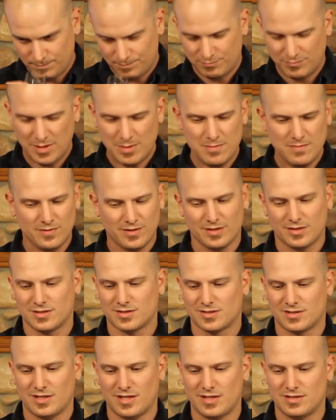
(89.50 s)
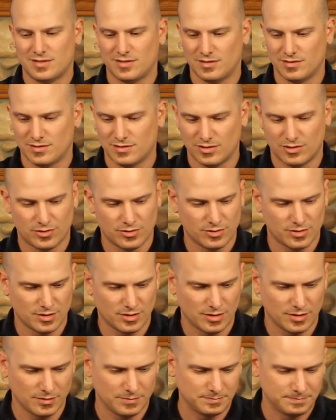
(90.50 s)
Maybe even like the slightest hint of citrus
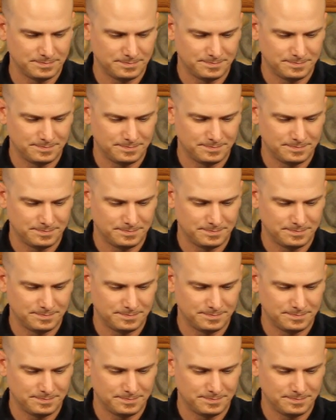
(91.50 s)
there.